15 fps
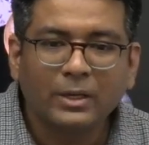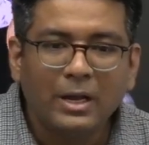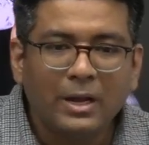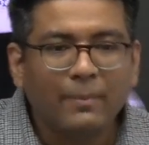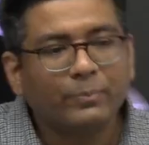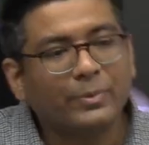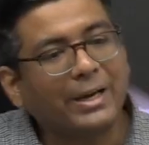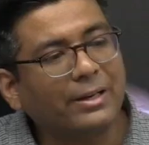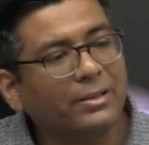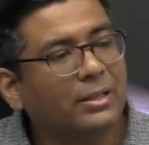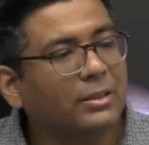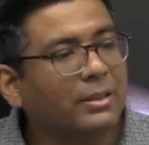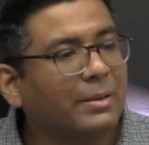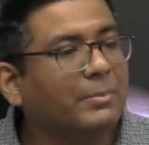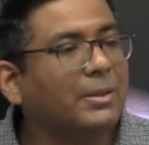That is the
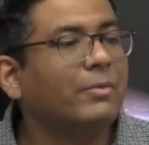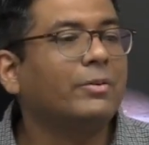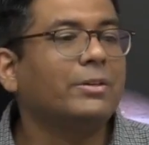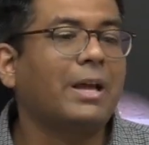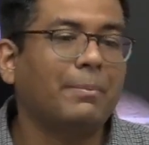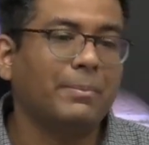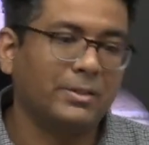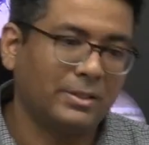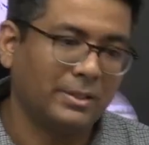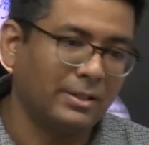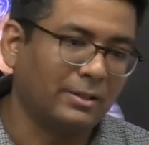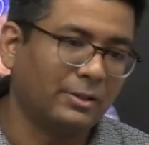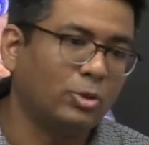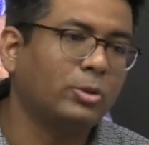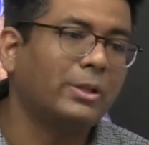same thing which happens here.
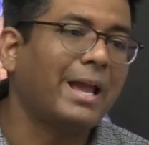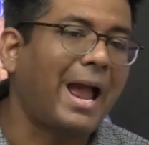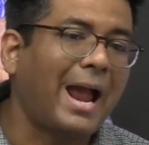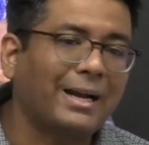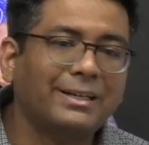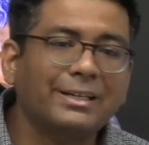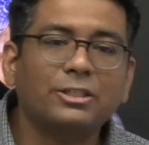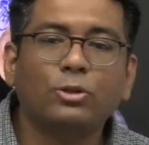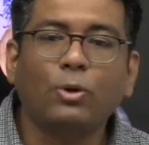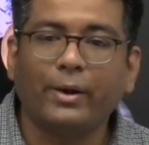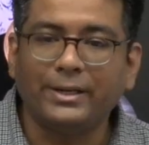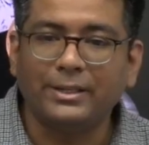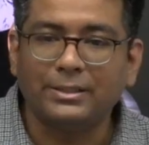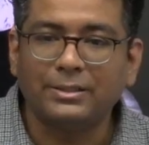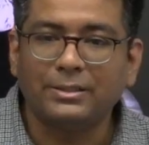So they act as
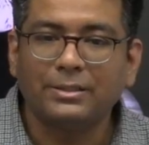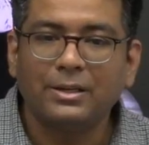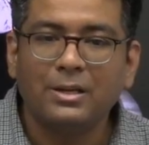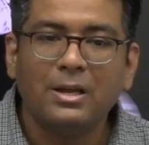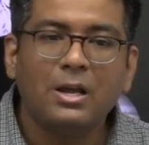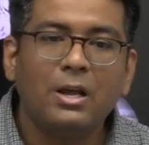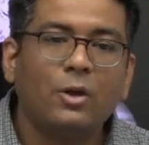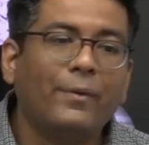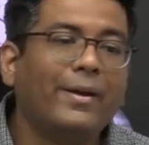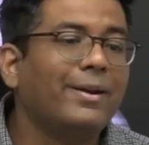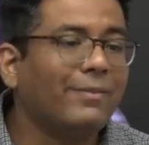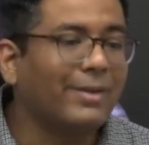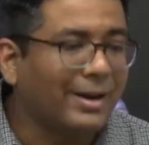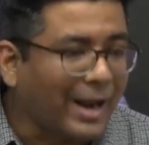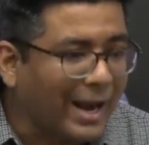coins. Whenever
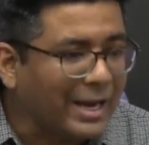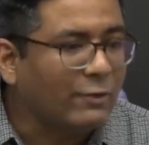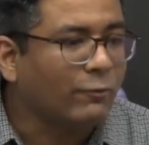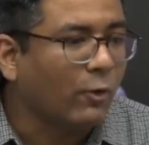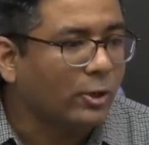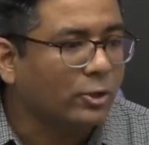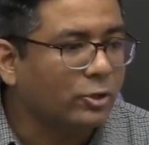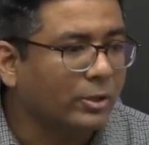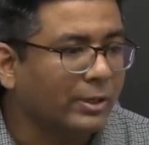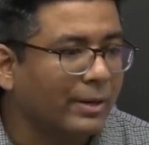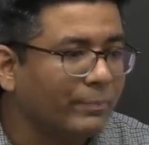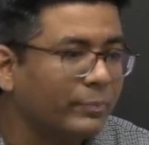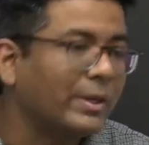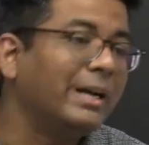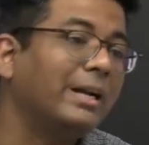light falls on them,
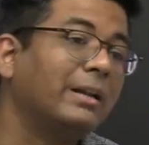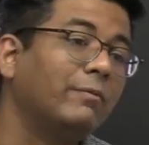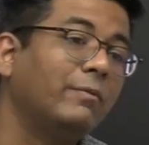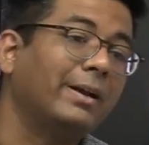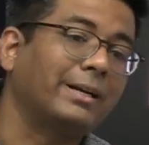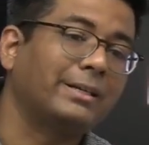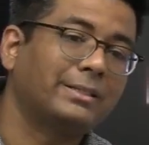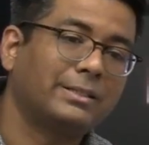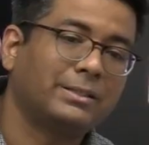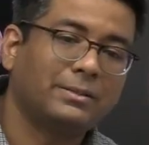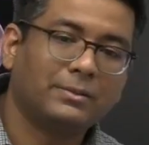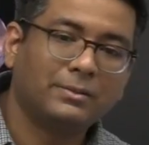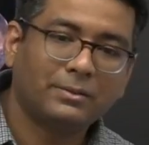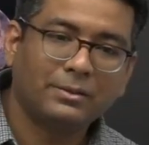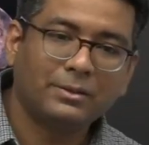it reflects.
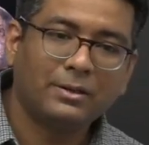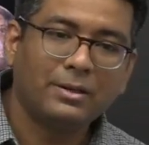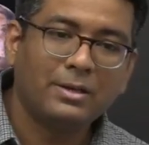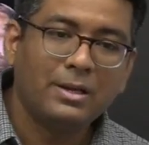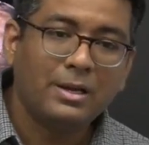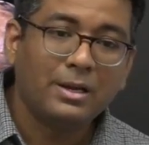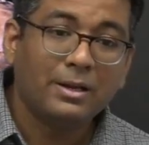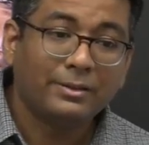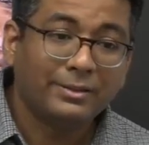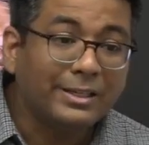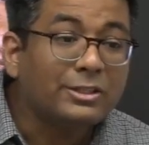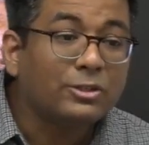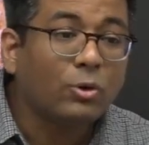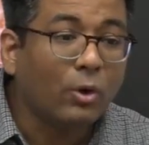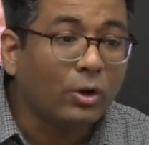This
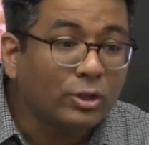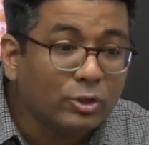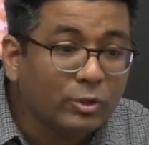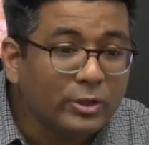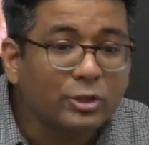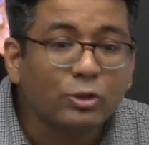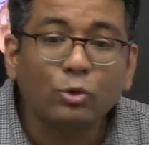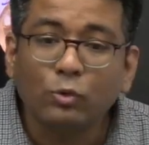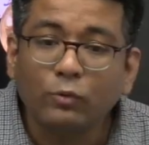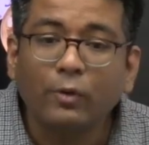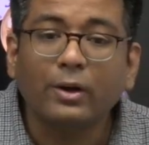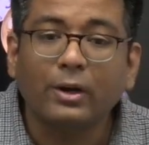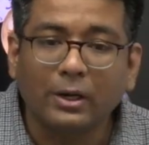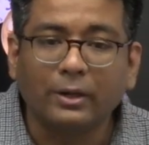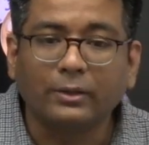also is true for
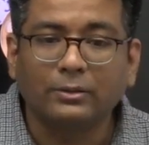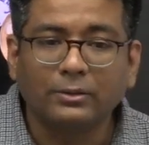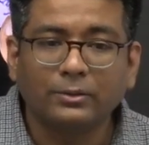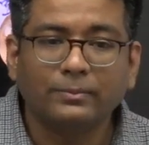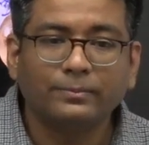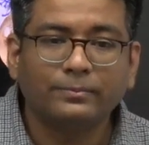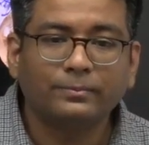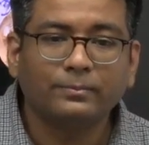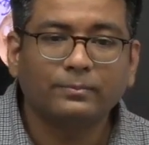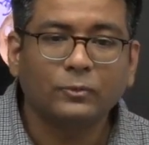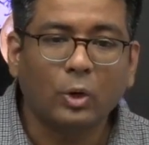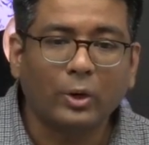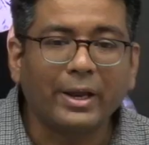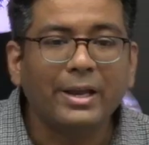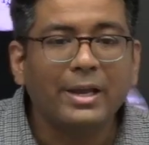Earth.
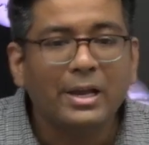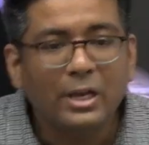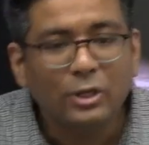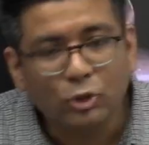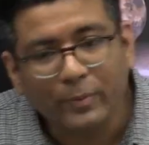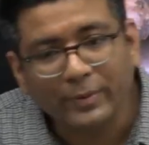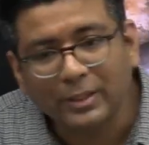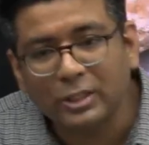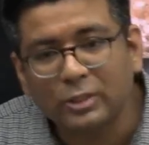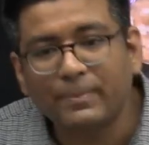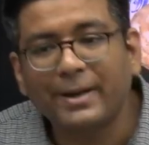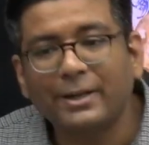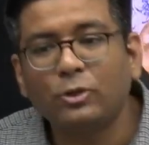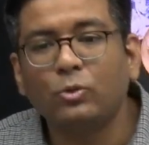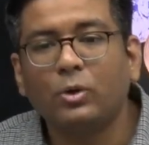Okay, so with
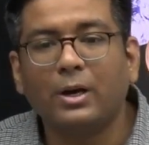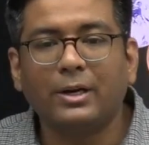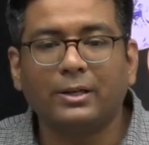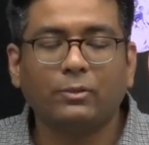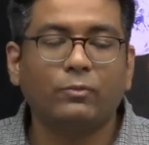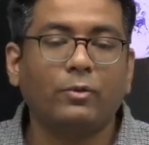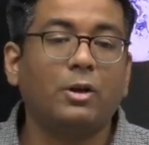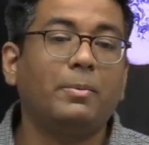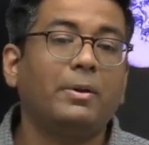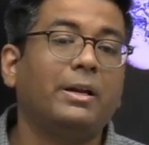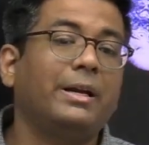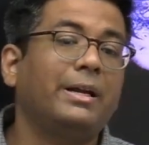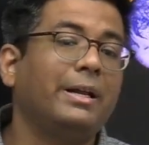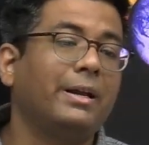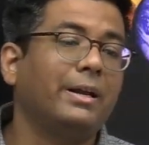respect to Earth, we will be
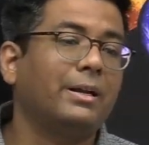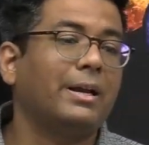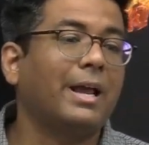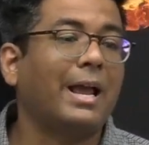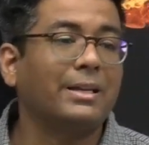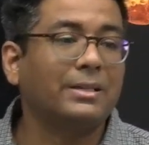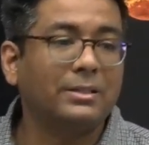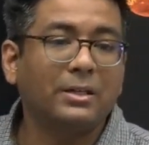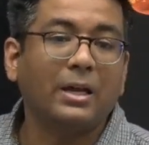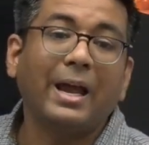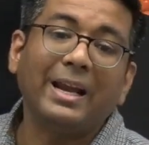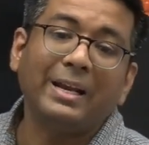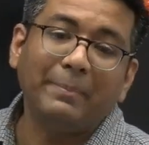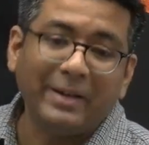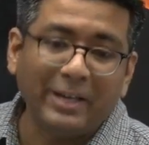reading it as
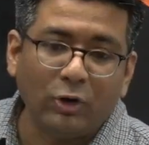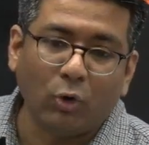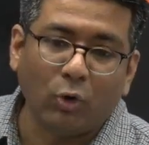albedo.